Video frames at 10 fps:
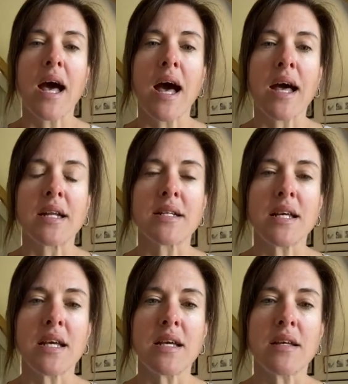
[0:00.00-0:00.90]
And
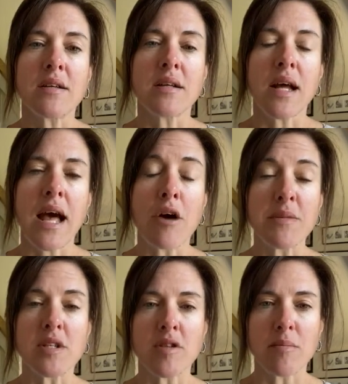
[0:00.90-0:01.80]
he helped me
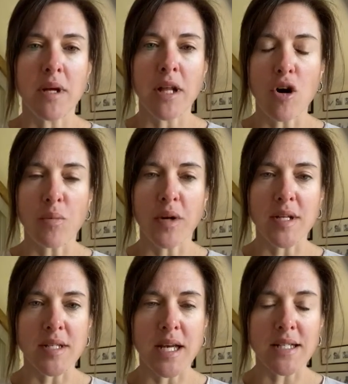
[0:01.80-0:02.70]
streamline that whole
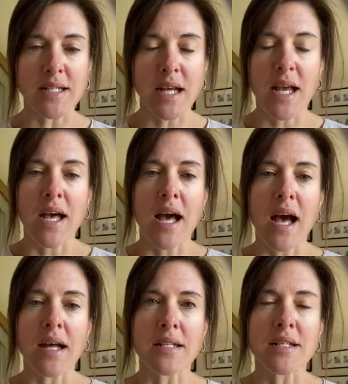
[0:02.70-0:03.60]
process.
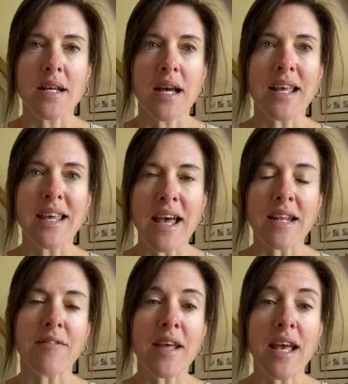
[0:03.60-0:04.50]
And again,
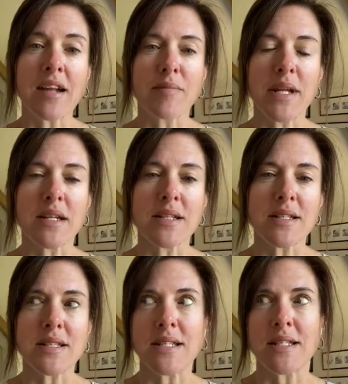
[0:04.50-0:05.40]
if he hadn't been
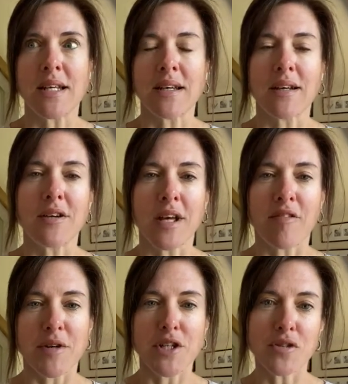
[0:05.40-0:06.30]
sitting looking
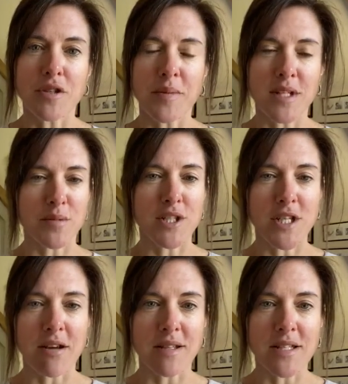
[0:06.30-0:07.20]
over my shoulder, because we're
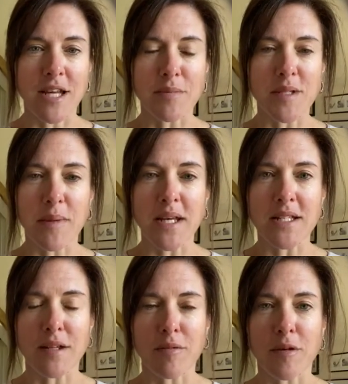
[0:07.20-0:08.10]
sharing the same space
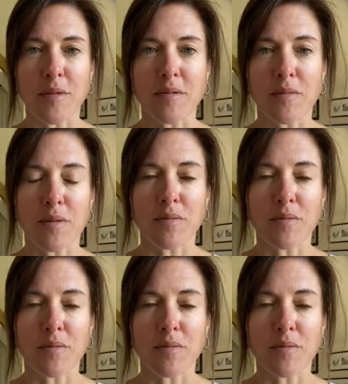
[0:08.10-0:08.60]
at the moment, we're